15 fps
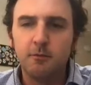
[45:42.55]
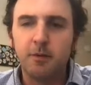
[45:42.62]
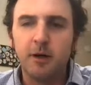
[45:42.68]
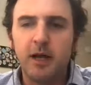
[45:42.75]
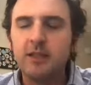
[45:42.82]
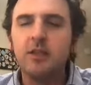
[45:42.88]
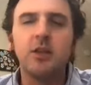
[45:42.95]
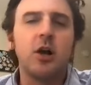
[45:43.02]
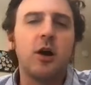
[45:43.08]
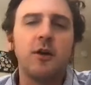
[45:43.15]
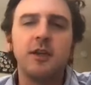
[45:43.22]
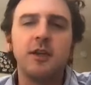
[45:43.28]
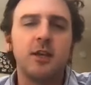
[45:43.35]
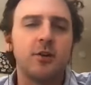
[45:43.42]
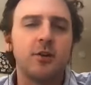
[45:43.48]
But you know
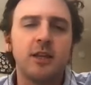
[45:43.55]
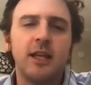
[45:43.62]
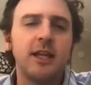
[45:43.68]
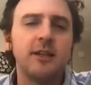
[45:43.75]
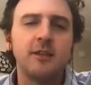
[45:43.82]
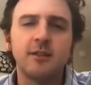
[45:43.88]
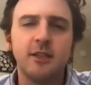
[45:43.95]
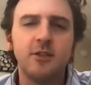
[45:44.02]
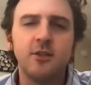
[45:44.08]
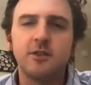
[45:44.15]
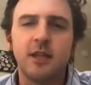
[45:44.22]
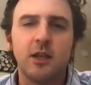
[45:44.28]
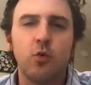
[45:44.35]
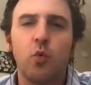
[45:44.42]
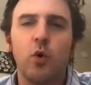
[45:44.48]
how the internet is. They
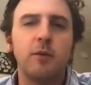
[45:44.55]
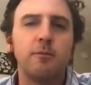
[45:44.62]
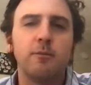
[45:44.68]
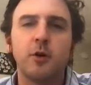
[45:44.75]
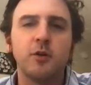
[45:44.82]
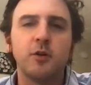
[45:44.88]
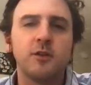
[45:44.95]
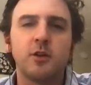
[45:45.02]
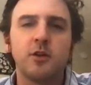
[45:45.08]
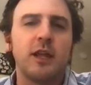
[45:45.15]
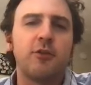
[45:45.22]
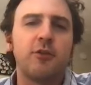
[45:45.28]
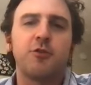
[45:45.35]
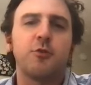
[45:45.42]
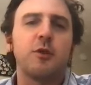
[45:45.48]
just take one person or
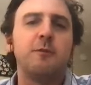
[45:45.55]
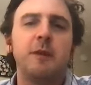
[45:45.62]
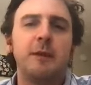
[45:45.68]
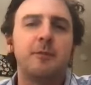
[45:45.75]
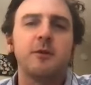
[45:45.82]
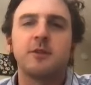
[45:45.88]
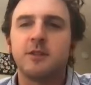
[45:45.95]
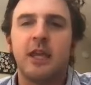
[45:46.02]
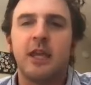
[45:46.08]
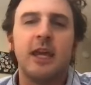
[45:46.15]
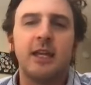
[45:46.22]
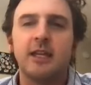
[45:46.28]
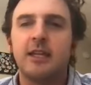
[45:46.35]
like three people say it.